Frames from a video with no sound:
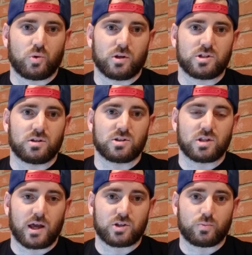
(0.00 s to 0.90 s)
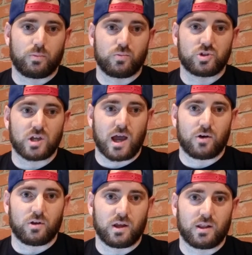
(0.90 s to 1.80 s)
Swanson this last
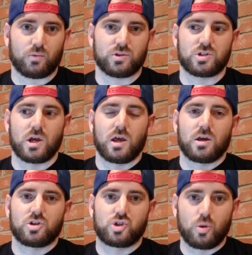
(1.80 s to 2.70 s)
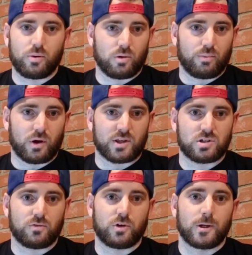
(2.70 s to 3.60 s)
Saturday. That was super
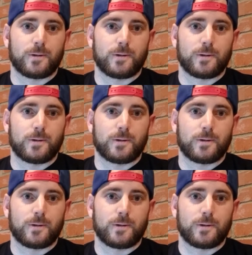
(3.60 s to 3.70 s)
impressive.